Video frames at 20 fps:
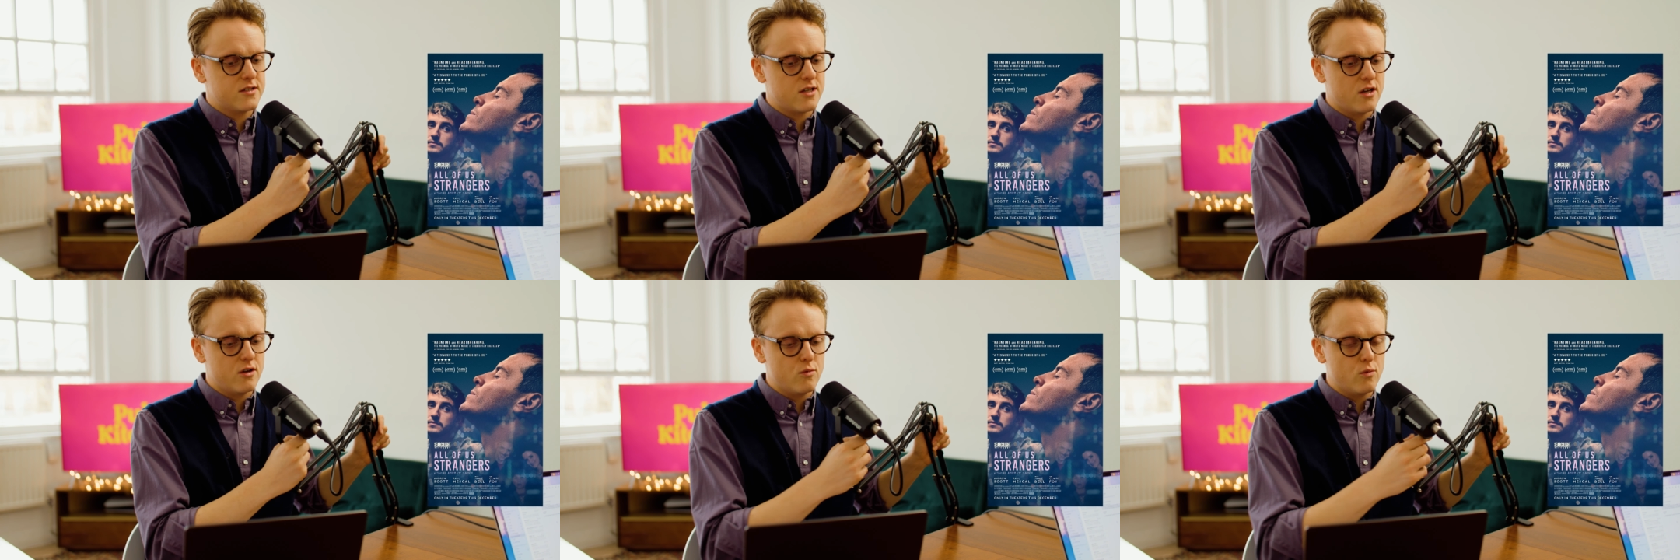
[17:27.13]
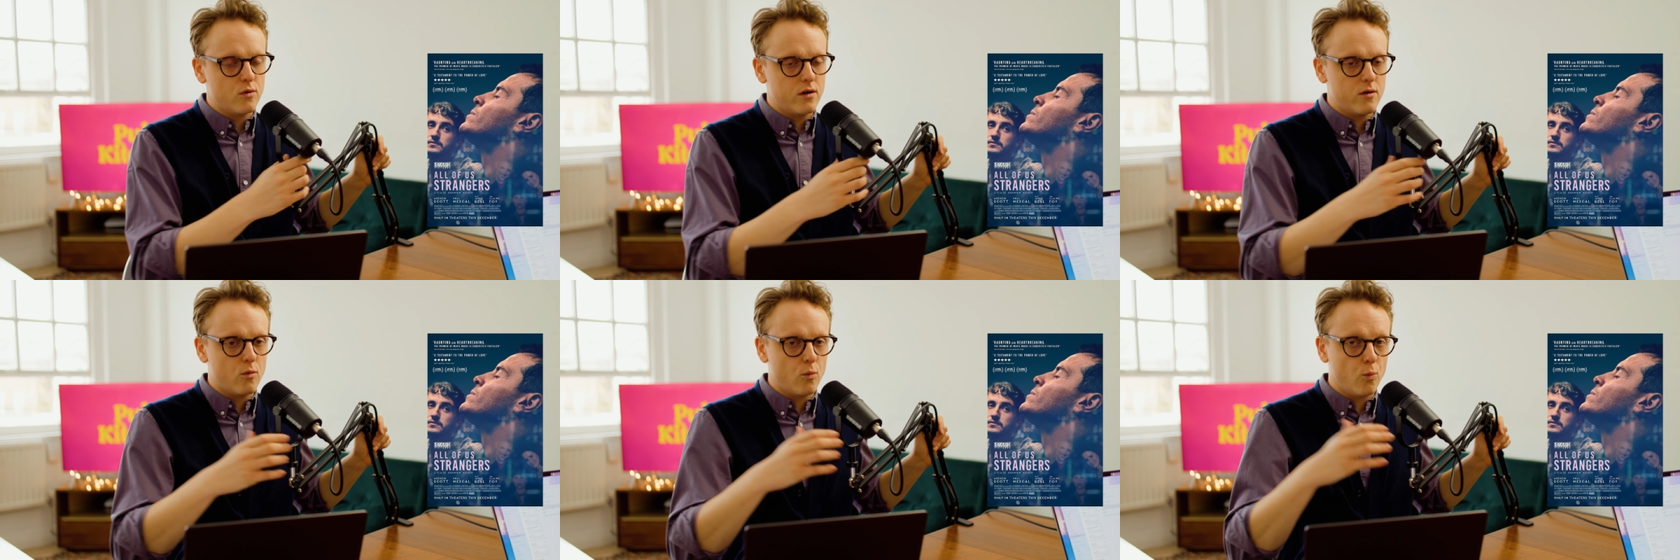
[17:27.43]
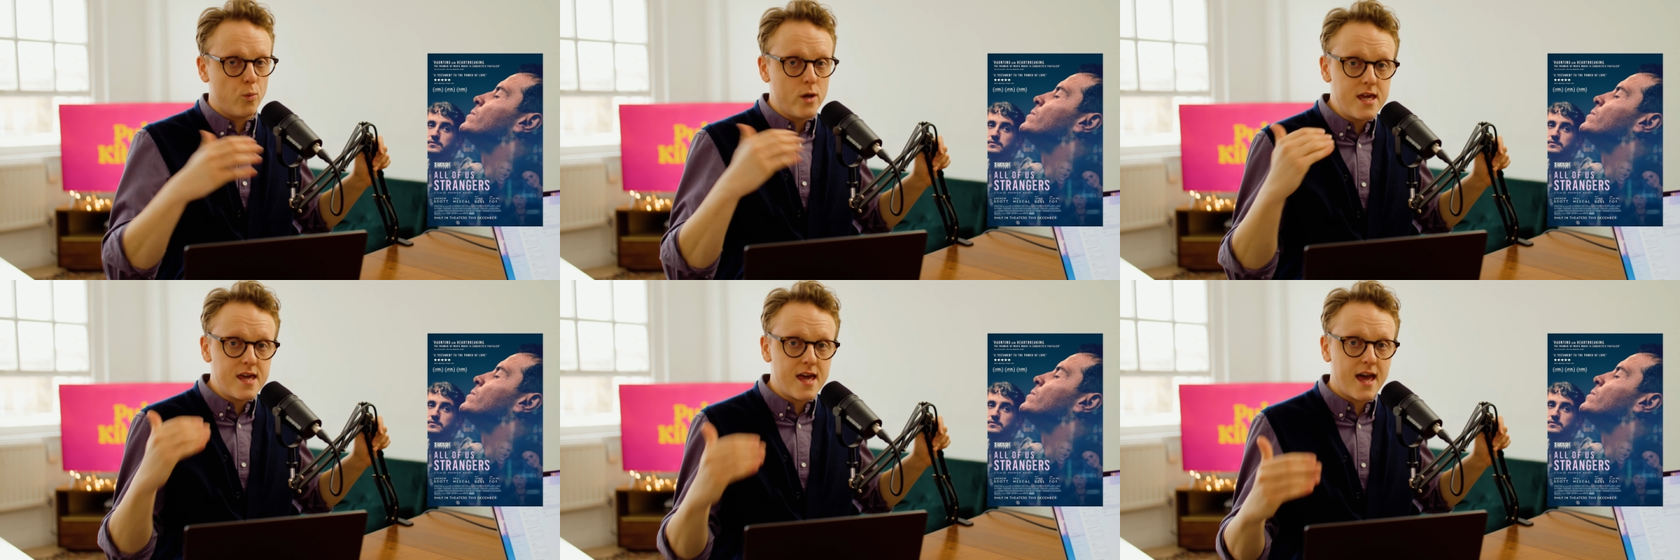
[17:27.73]
So
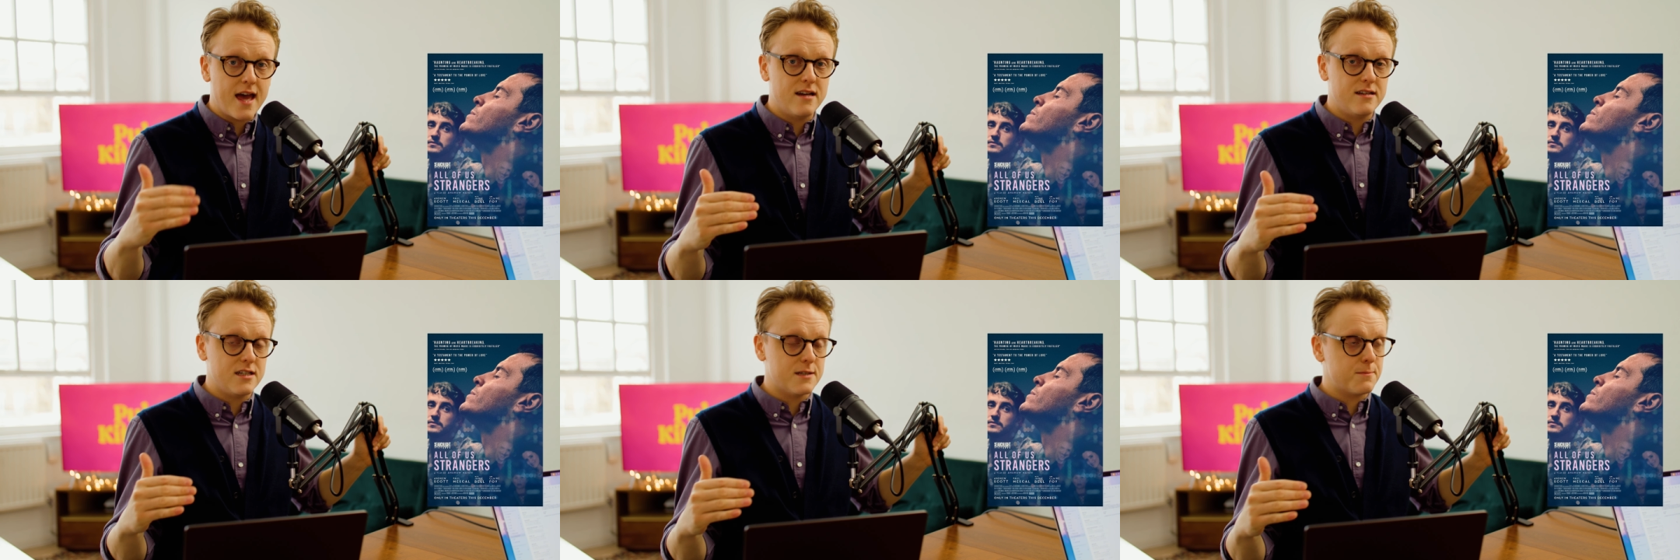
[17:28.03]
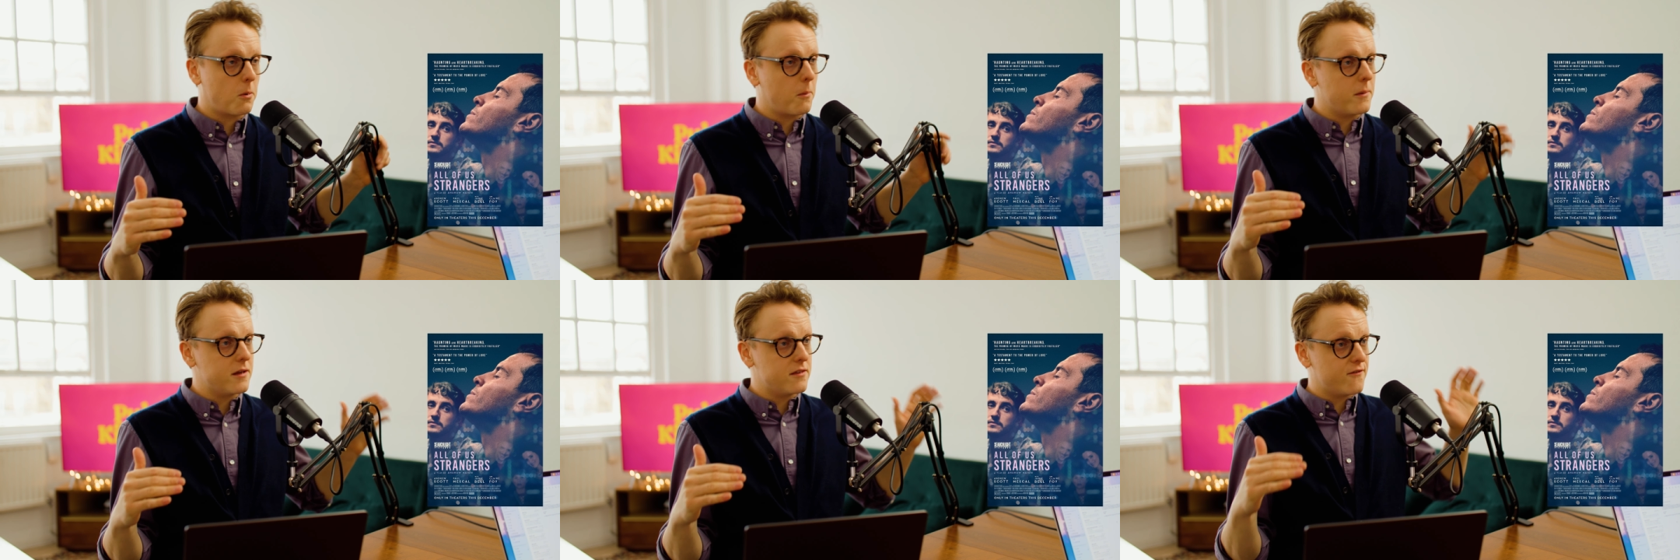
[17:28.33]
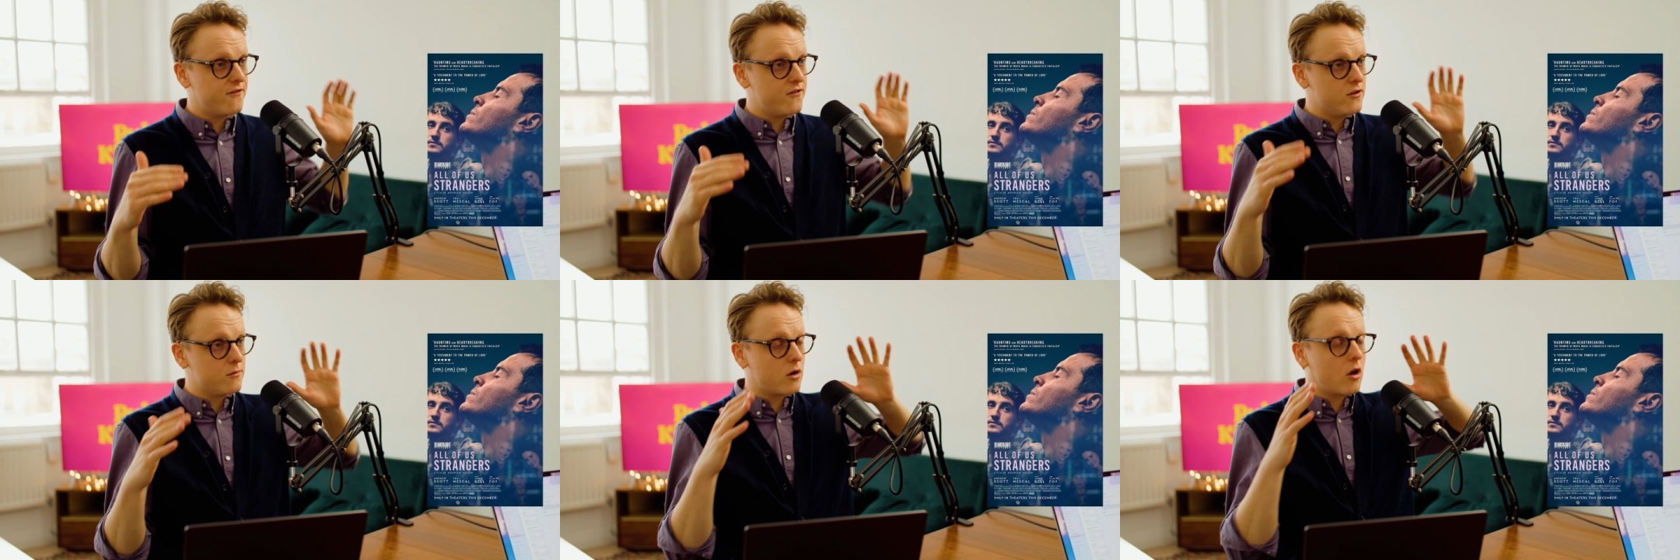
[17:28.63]
Weekend is probably the
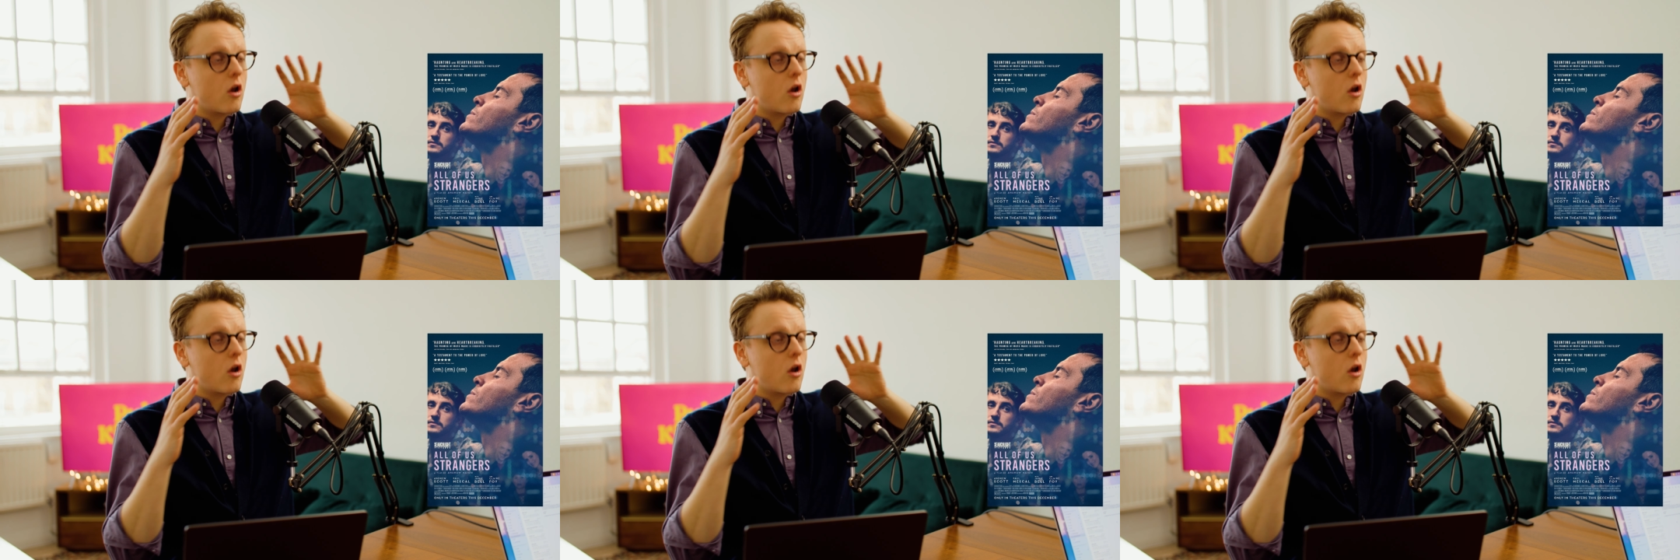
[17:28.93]
film